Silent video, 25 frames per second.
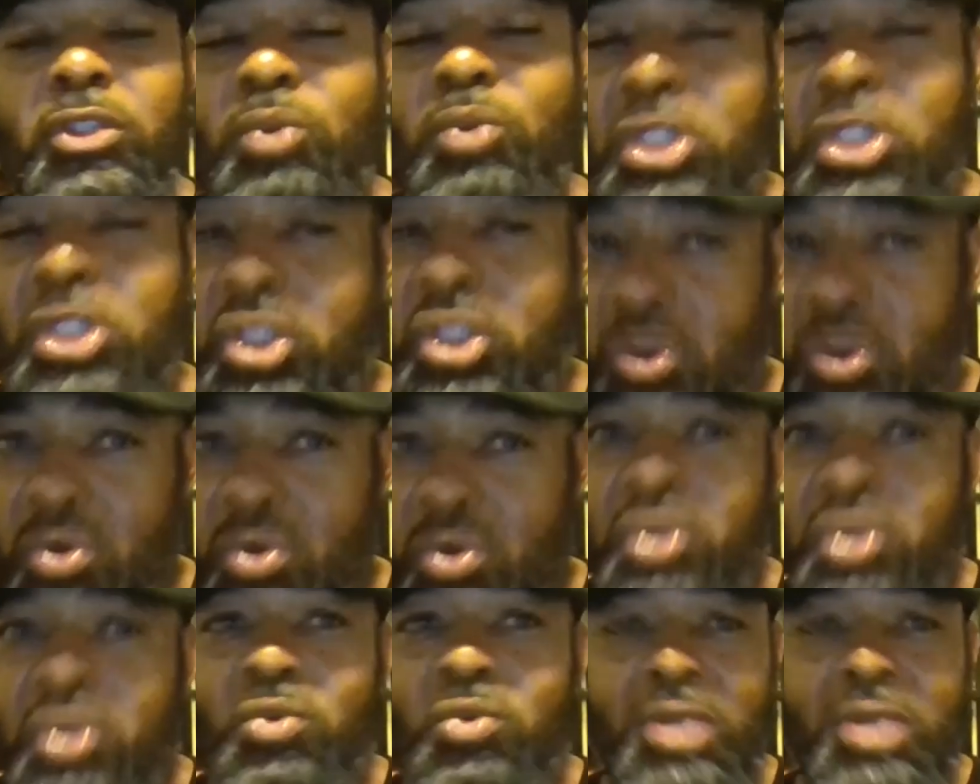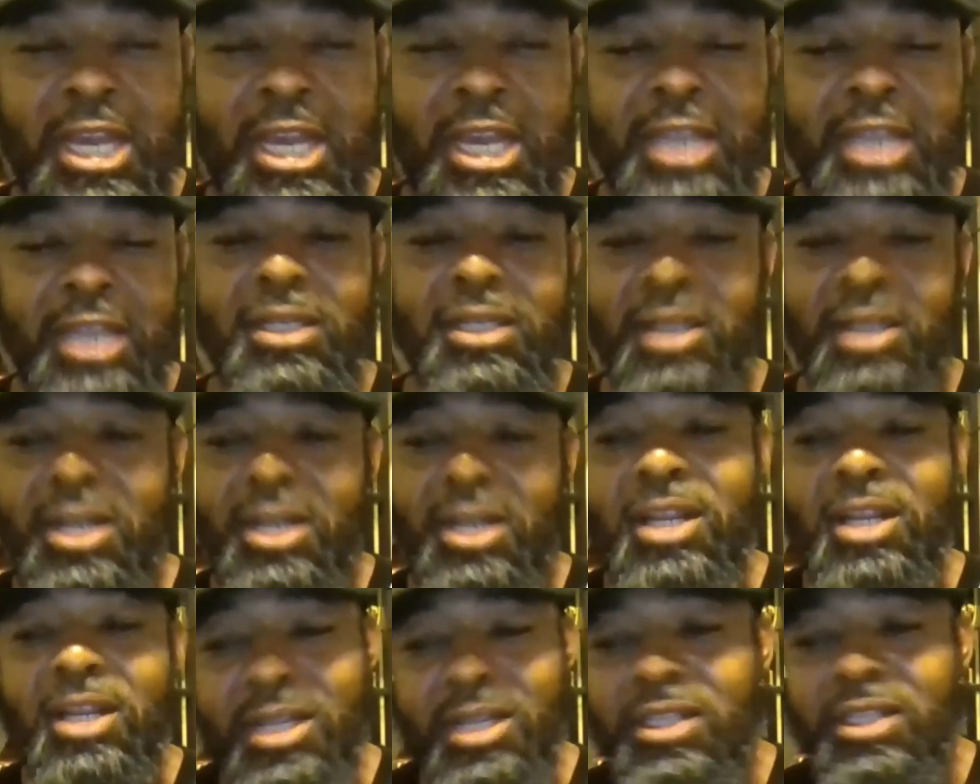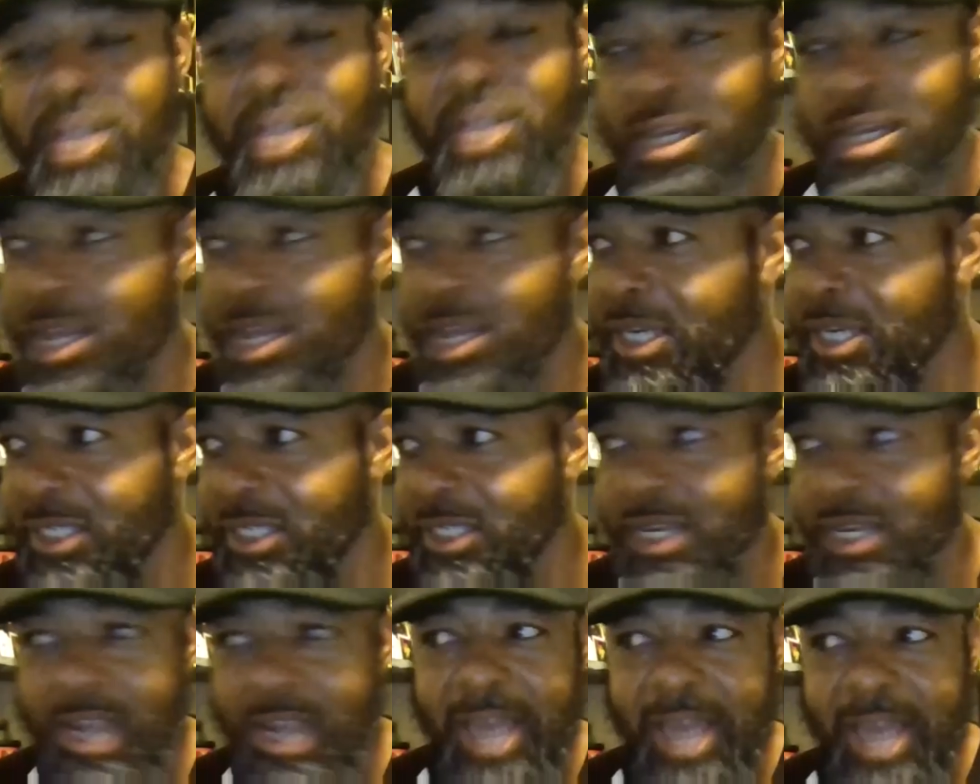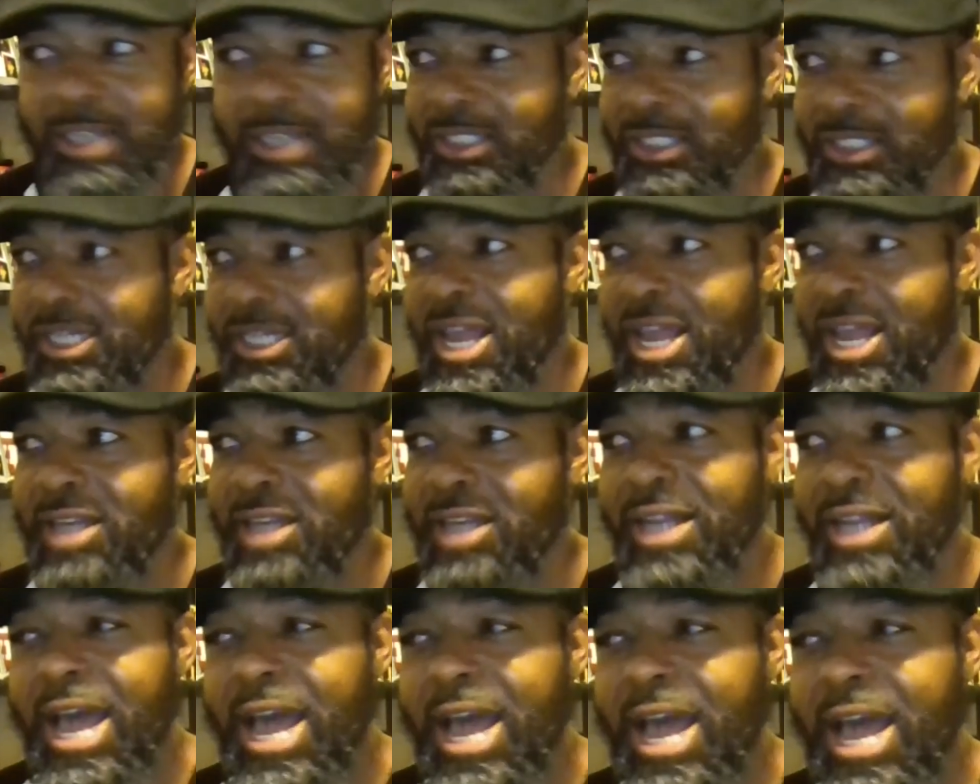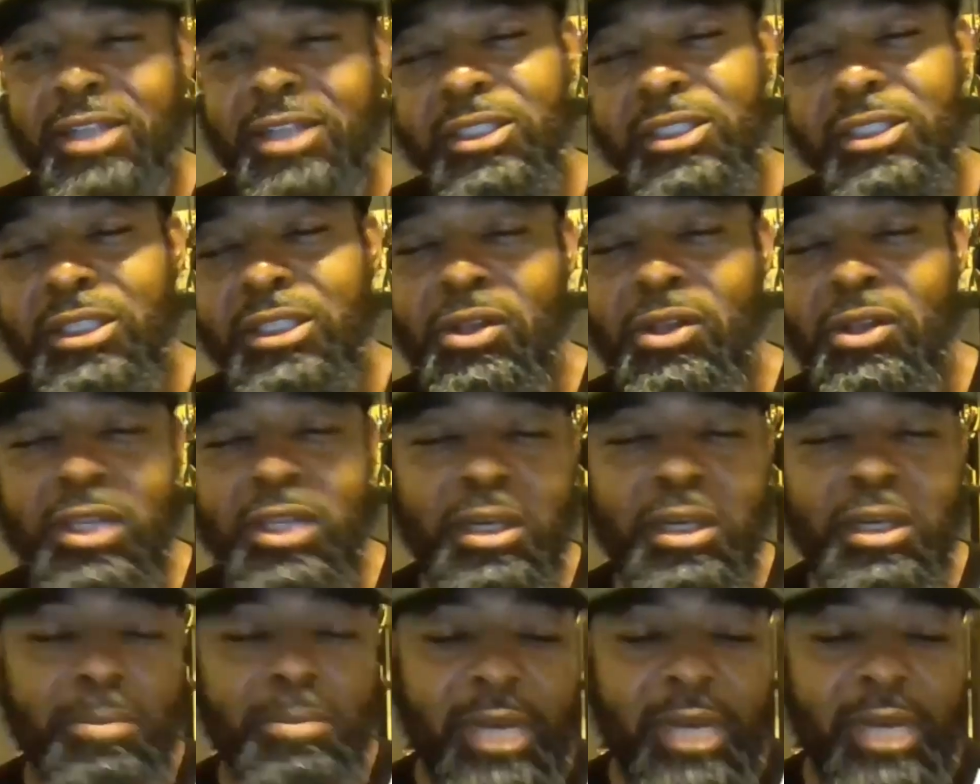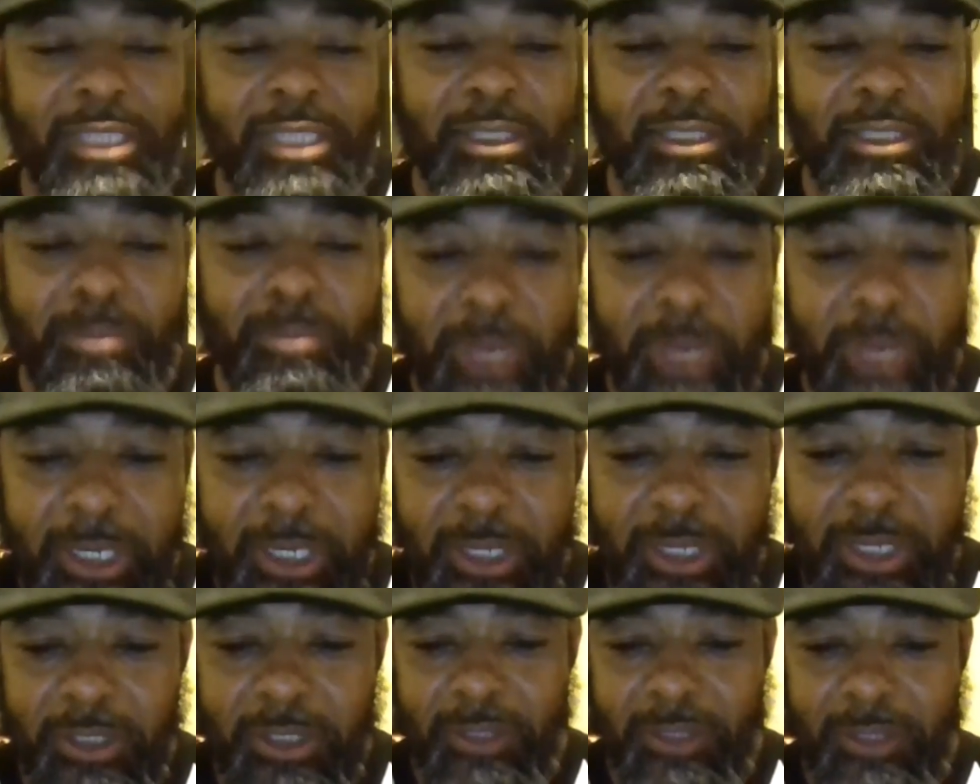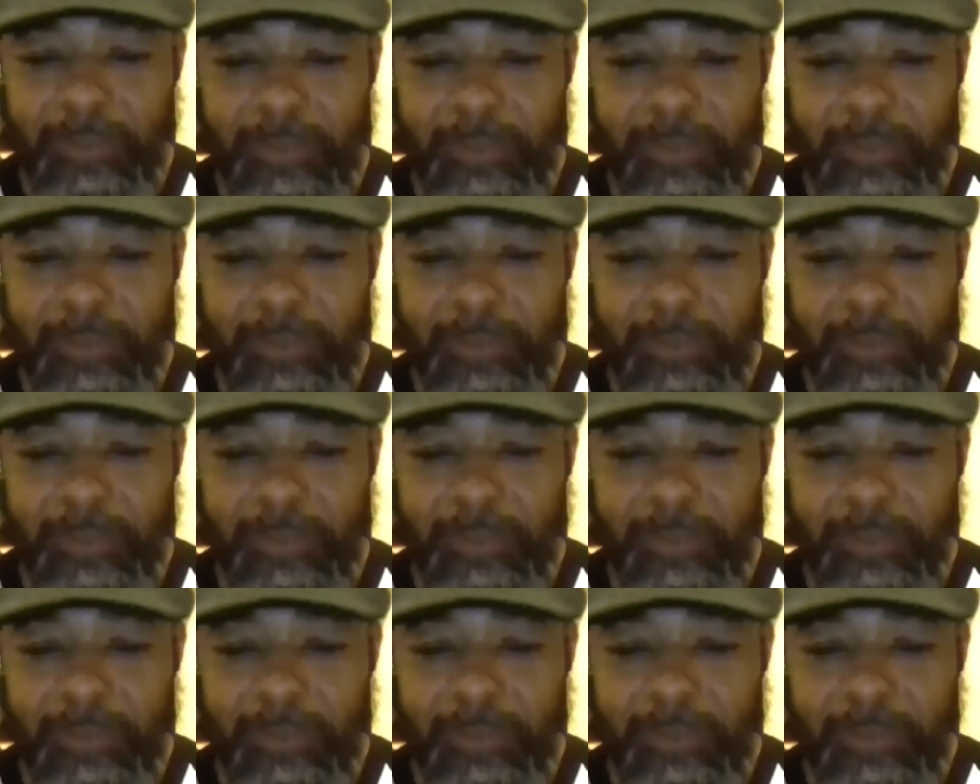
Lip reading: We showing you that the light shine. God is still in the blessing business.